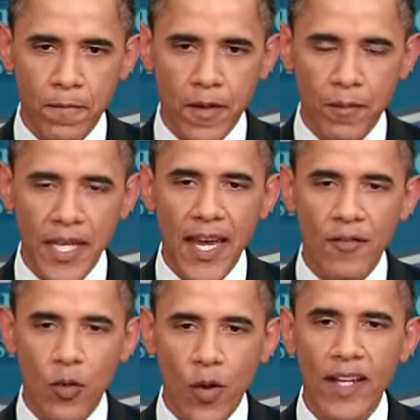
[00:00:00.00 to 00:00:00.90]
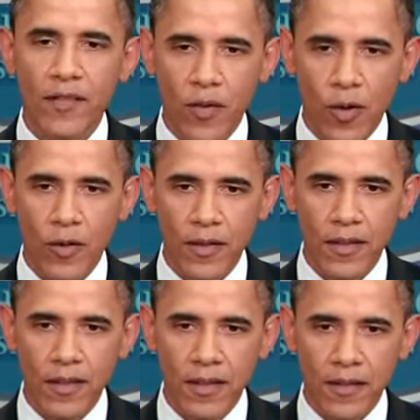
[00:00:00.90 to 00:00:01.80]
me having to wait for
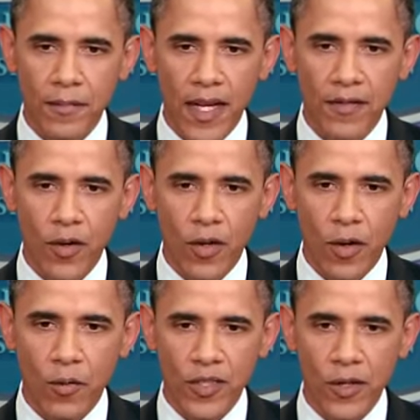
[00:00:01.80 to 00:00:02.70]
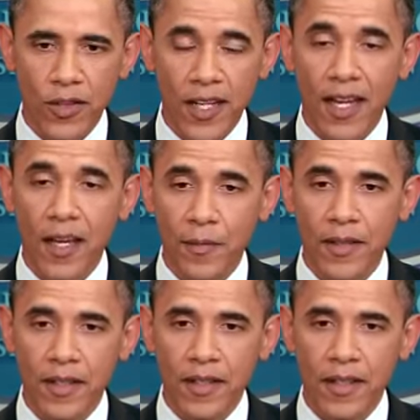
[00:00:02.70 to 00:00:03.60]
my phone call return than I am
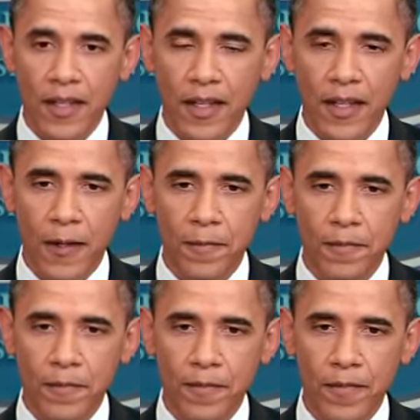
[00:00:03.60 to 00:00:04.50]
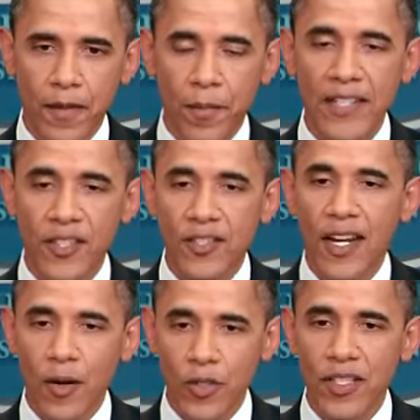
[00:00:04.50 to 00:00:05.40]
the message that I
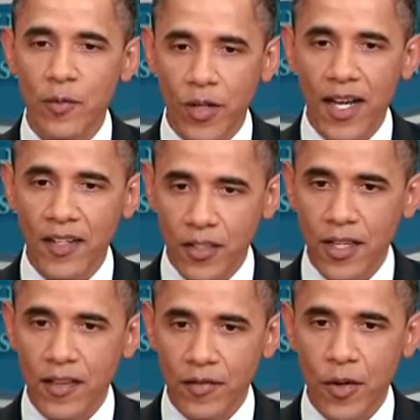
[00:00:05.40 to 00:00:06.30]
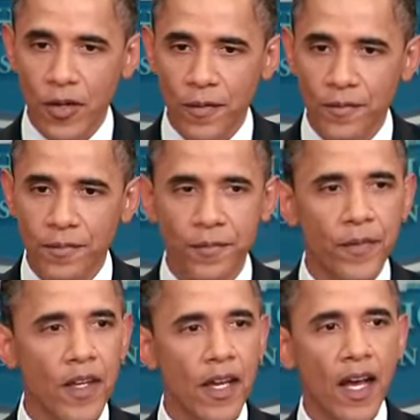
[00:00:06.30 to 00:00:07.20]
received when I actually got the phone call.
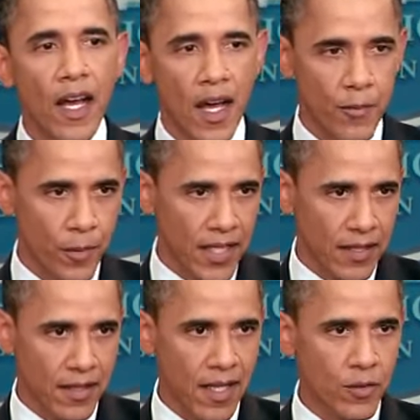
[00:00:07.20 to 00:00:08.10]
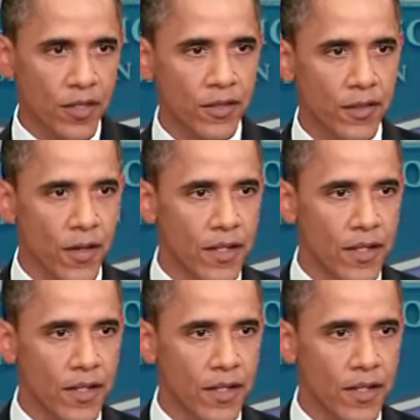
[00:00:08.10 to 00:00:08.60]
I'm going to make this last question. Go ahead.